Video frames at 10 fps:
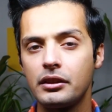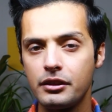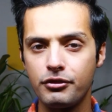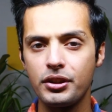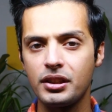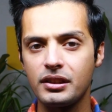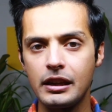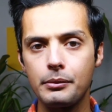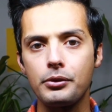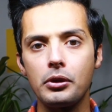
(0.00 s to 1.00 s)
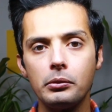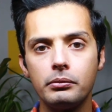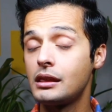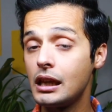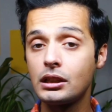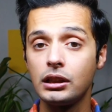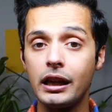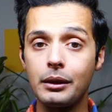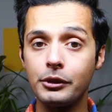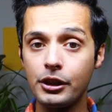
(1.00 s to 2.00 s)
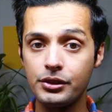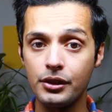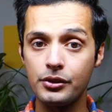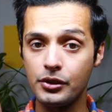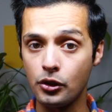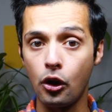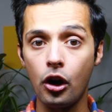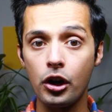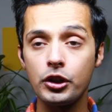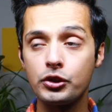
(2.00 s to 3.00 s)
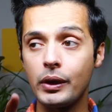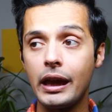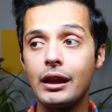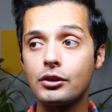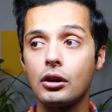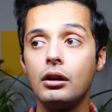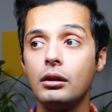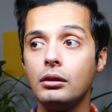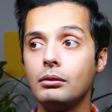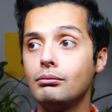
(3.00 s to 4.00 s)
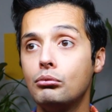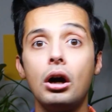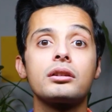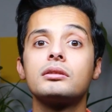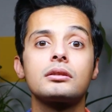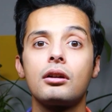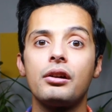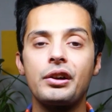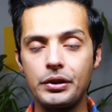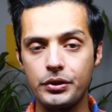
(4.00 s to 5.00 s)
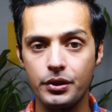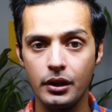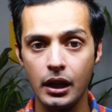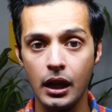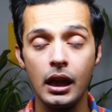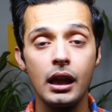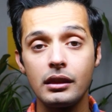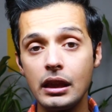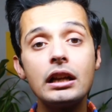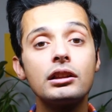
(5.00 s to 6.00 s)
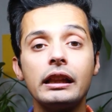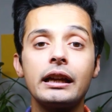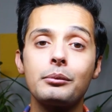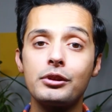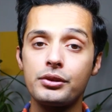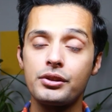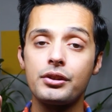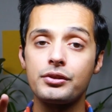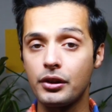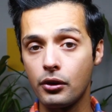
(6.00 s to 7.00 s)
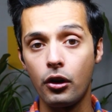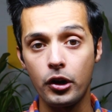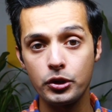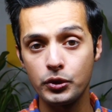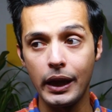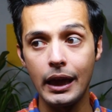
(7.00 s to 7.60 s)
The first example. They claim this is the car to end all modern cars. They claim this is the car to